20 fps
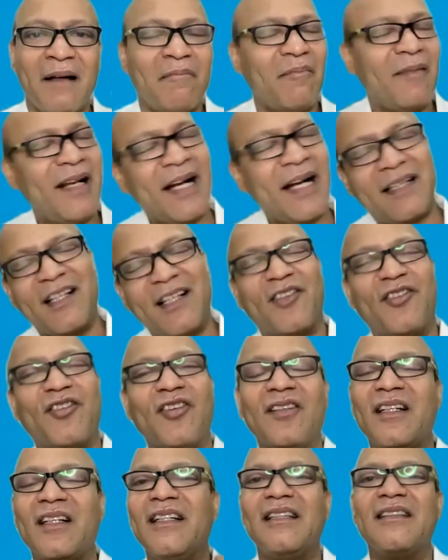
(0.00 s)
Let the
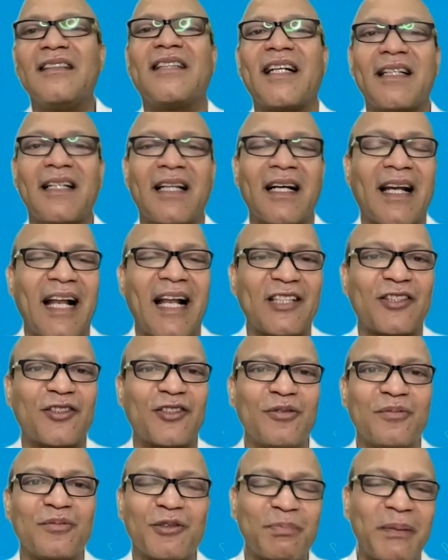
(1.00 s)
children inside the
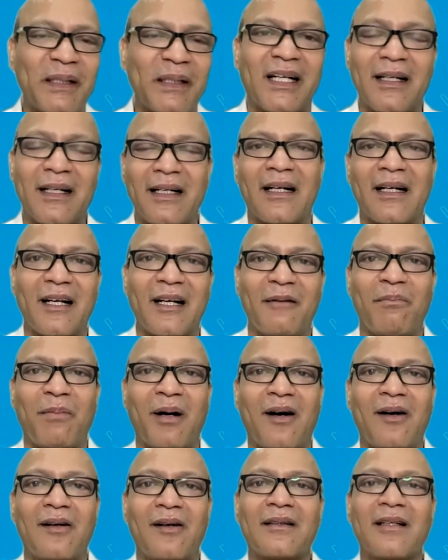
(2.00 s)
classroom speak a little
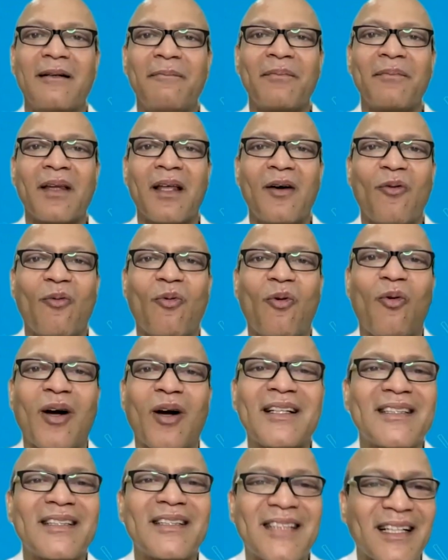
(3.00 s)
about
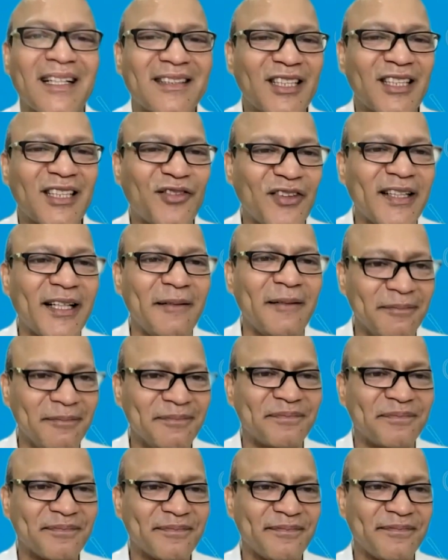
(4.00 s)
what is success for
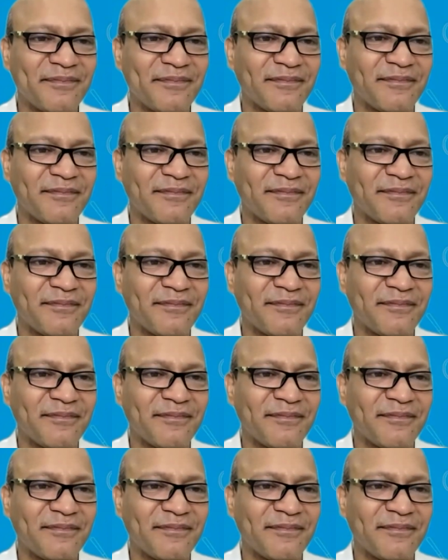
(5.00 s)
them.